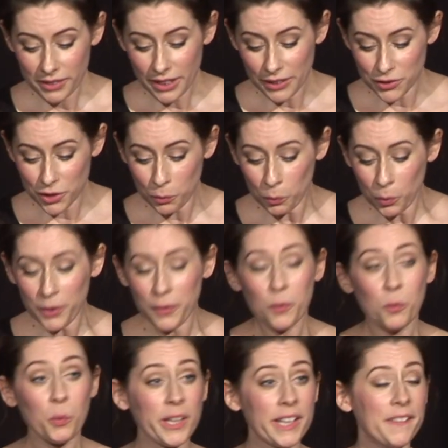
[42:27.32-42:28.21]
So one of
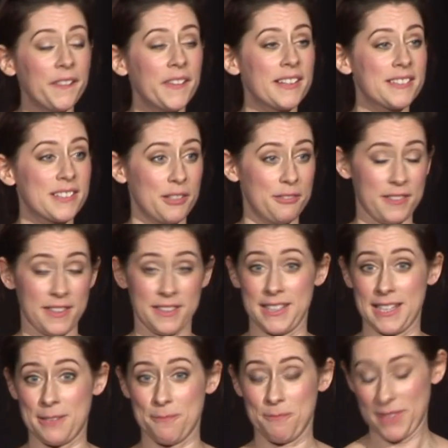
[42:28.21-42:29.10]
the wicked things I
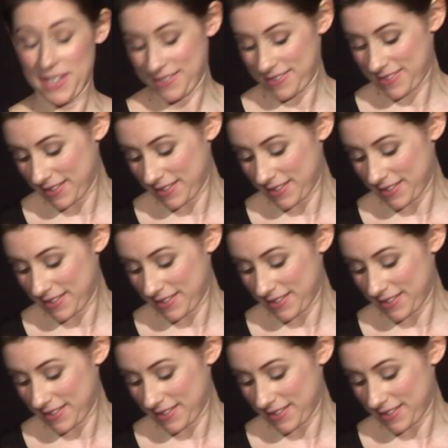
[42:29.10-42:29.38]
found out is